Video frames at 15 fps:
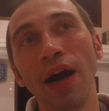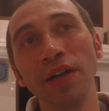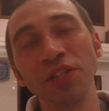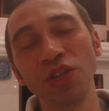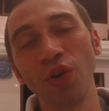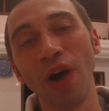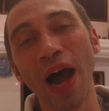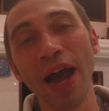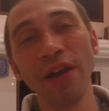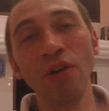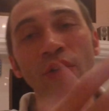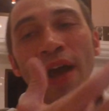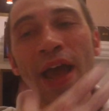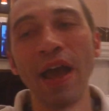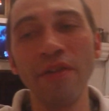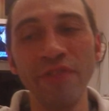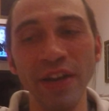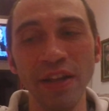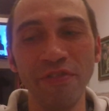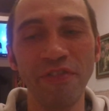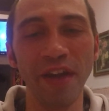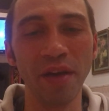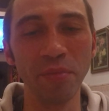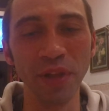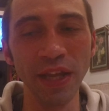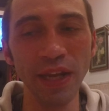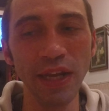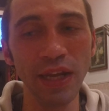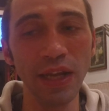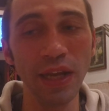So I don't have any
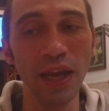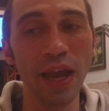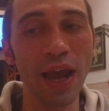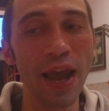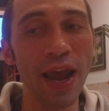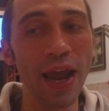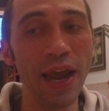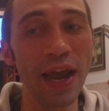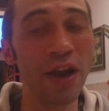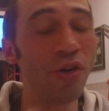family. I